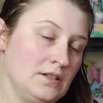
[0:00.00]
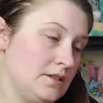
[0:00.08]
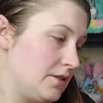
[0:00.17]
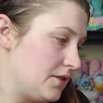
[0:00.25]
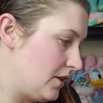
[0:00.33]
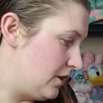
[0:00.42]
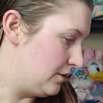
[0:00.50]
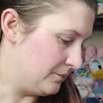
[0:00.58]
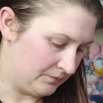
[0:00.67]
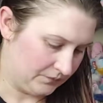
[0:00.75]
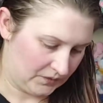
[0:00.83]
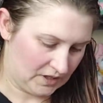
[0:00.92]
So
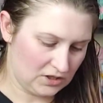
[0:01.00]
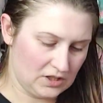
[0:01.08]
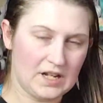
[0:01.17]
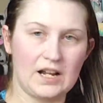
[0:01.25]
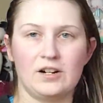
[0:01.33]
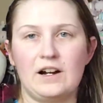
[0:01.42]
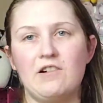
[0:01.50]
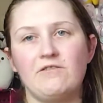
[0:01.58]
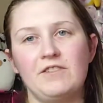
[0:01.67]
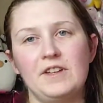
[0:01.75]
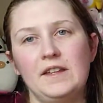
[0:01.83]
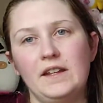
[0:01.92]
she's got her
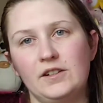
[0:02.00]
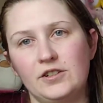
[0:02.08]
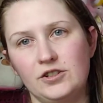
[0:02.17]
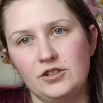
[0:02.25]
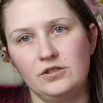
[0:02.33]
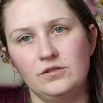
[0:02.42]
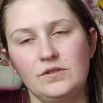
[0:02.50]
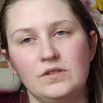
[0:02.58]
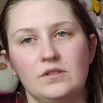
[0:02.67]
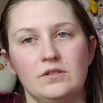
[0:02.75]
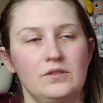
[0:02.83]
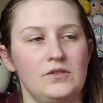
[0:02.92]
outfit and her shoes.
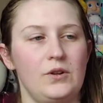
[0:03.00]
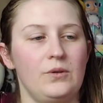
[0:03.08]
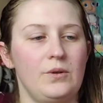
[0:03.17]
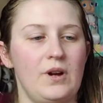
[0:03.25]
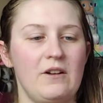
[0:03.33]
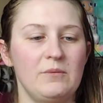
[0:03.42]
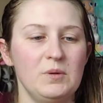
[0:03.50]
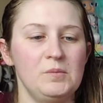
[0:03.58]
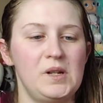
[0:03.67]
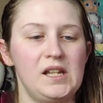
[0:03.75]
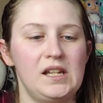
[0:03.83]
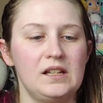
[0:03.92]
So I've been
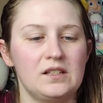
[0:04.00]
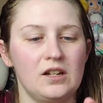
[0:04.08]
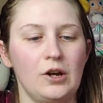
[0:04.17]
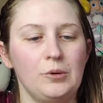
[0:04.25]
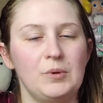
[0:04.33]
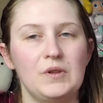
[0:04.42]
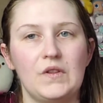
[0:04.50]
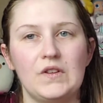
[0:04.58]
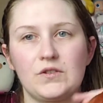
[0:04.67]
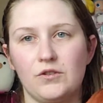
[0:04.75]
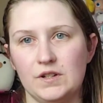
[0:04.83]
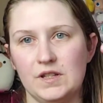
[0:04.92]
meaning to open this
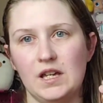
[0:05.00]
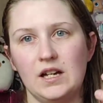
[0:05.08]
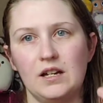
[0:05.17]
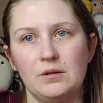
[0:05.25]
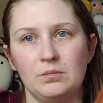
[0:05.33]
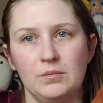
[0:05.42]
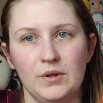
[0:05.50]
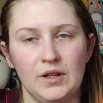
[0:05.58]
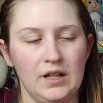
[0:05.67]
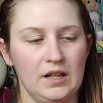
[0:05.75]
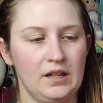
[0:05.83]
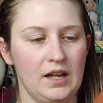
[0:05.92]
Chrissy up
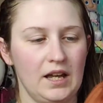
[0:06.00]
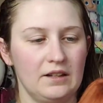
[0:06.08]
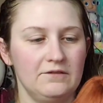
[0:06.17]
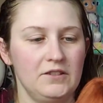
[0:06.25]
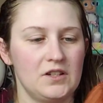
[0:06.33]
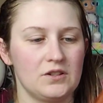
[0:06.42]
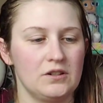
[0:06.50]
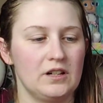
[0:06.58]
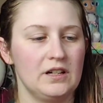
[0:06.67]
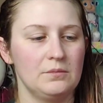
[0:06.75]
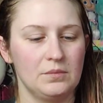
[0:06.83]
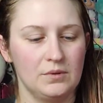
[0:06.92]
and fix her
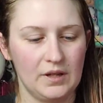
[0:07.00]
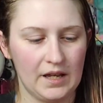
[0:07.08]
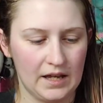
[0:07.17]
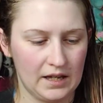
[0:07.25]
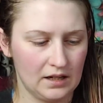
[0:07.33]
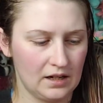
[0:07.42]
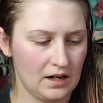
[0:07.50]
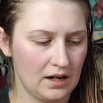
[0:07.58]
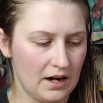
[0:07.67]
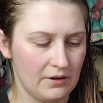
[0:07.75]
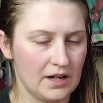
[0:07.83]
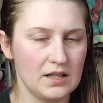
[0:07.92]
up. And
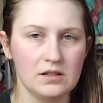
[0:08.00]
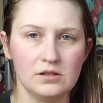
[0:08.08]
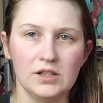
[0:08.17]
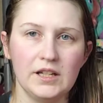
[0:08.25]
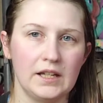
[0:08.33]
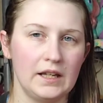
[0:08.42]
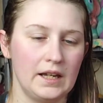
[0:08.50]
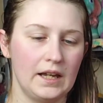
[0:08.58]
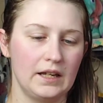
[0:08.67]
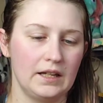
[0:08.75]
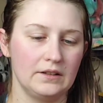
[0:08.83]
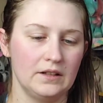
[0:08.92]
I got to looking,
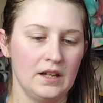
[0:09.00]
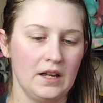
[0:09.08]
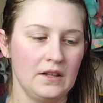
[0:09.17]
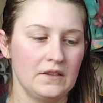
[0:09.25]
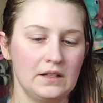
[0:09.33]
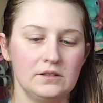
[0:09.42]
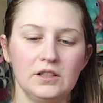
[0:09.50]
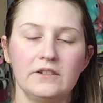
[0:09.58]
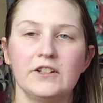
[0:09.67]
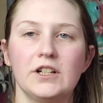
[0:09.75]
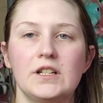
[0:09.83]
and they look very